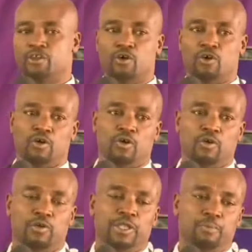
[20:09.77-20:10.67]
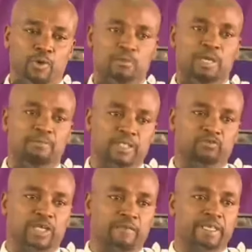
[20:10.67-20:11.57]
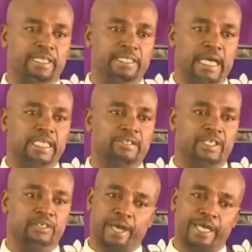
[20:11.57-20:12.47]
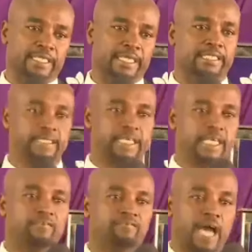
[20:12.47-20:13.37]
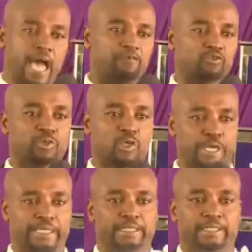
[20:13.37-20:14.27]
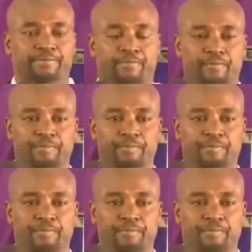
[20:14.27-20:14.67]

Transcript: You know, the problem that we have in this country, Your Excellency, if I have to be honest,